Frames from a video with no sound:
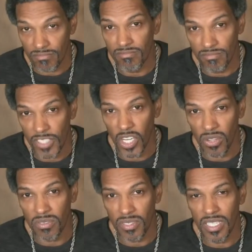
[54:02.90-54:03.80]
You know,
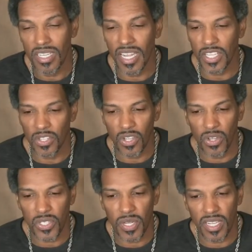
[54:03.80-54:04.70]
like you go
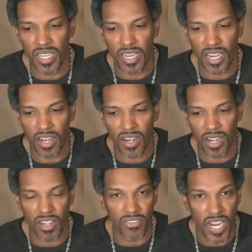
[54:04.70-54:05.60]
to a
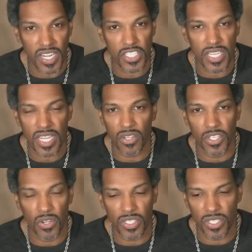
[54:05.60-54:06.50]
garage sale or you
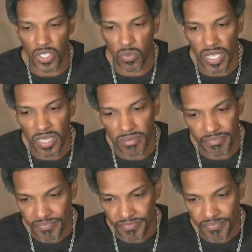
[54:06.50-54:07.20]
go to Goodwill